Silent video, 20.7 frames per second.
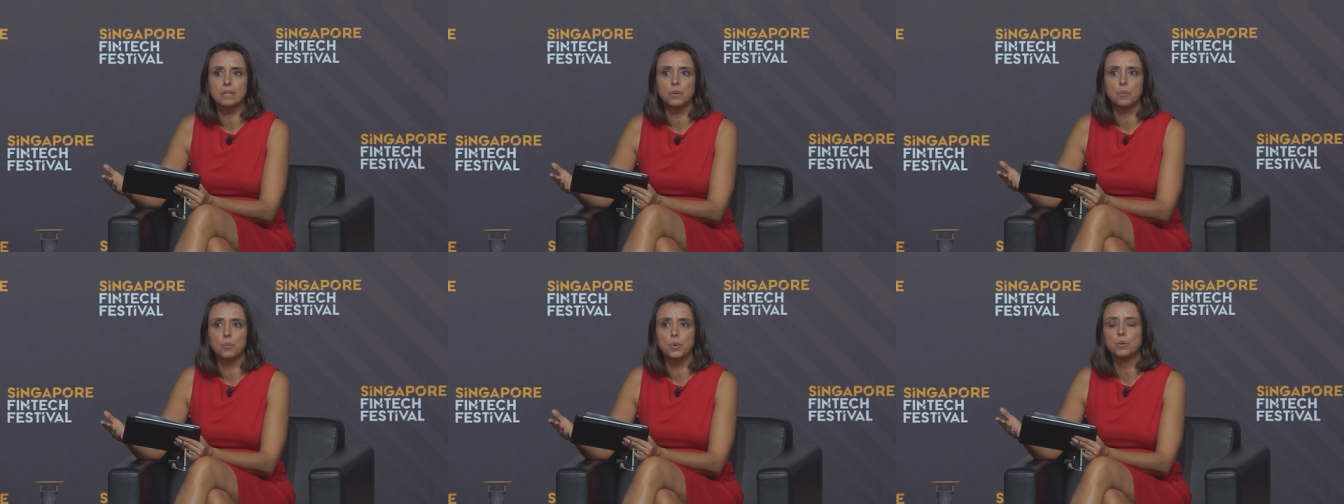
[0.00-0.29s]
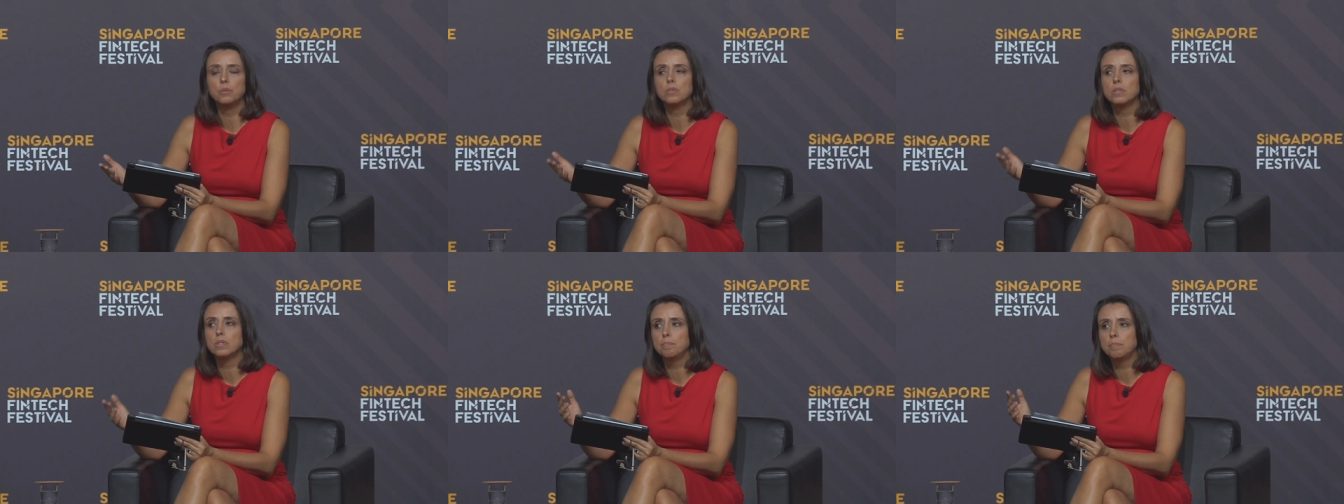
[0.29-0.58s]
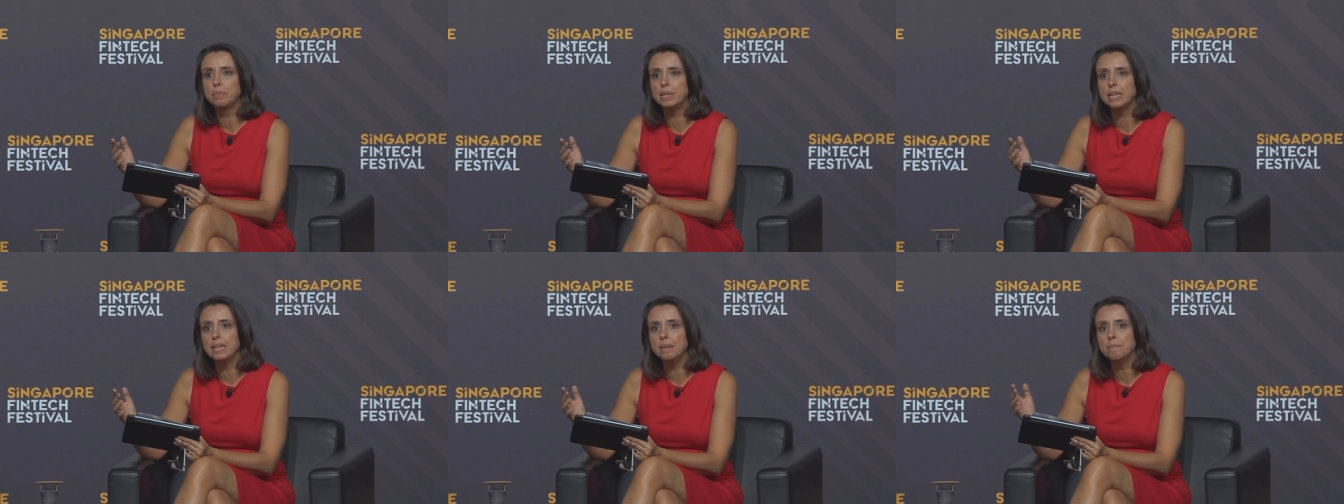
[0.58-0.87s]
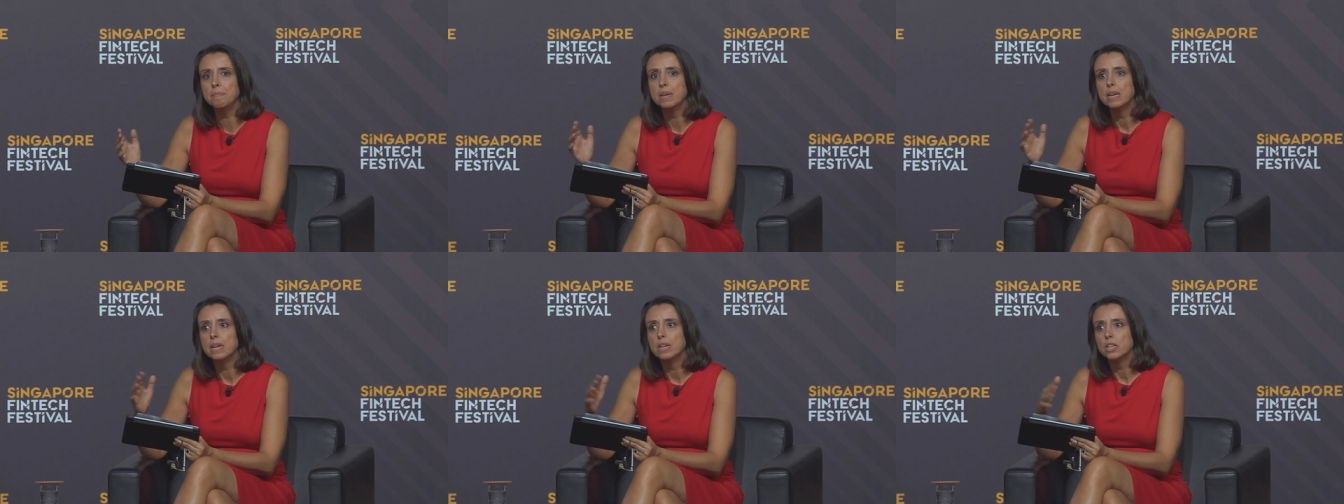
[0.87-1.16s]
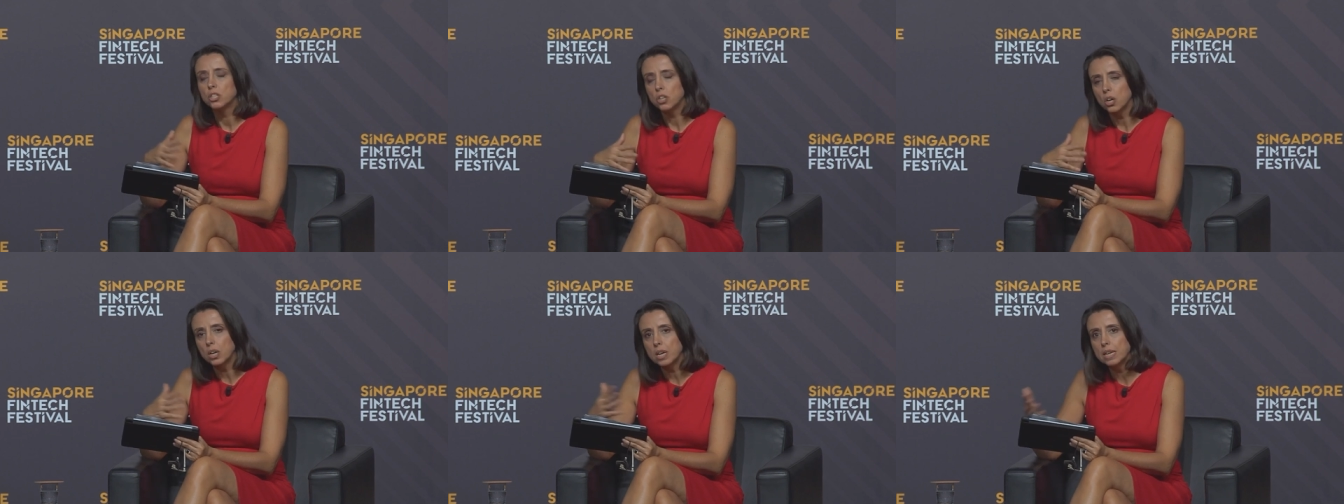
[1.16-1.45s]
We'll be
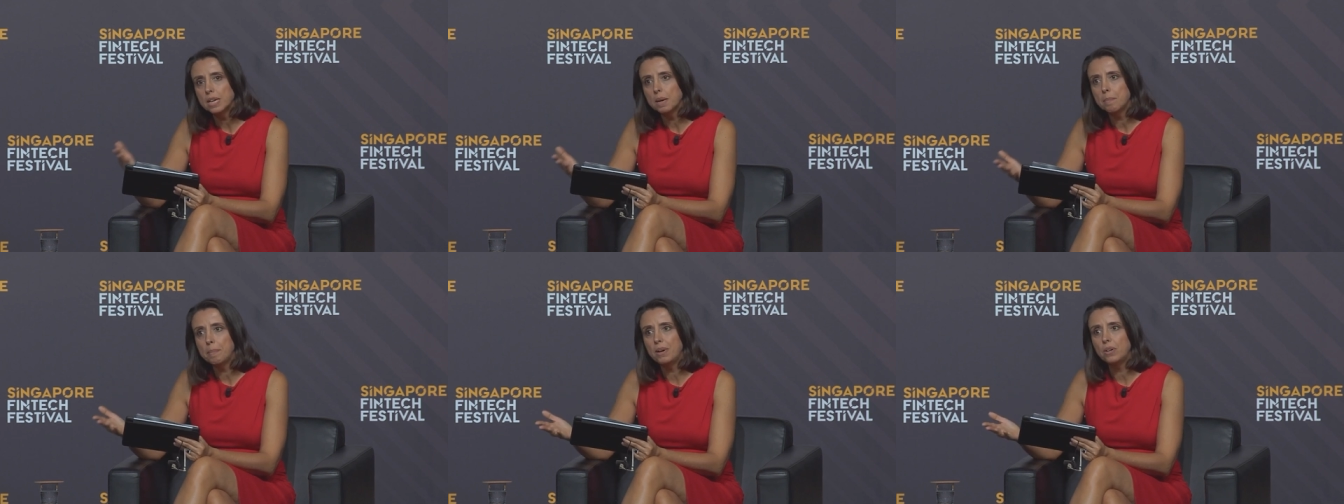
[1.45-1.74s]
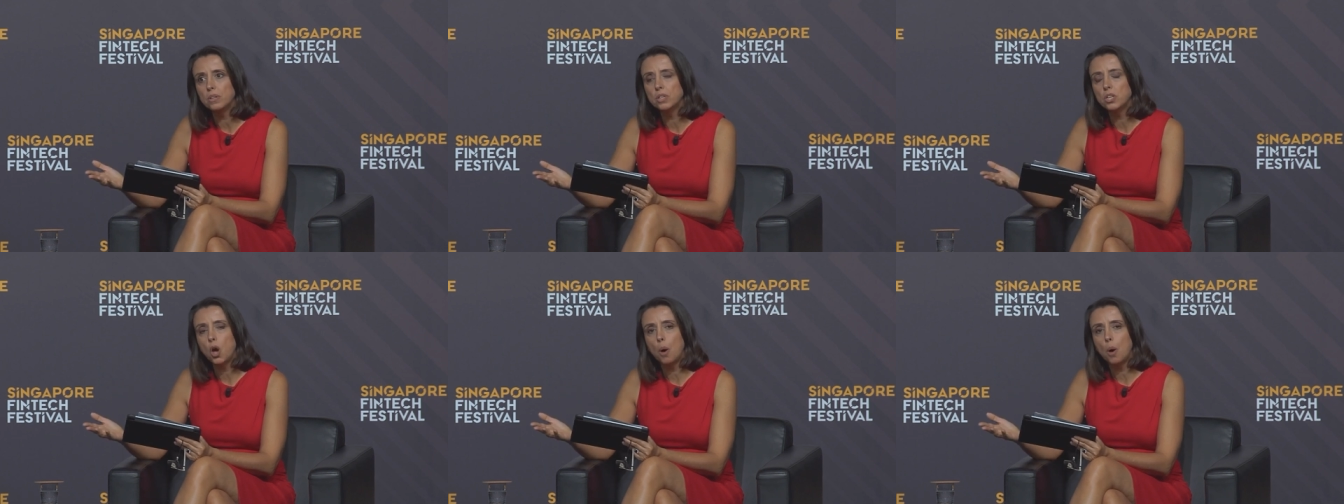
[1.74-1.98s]
talking about the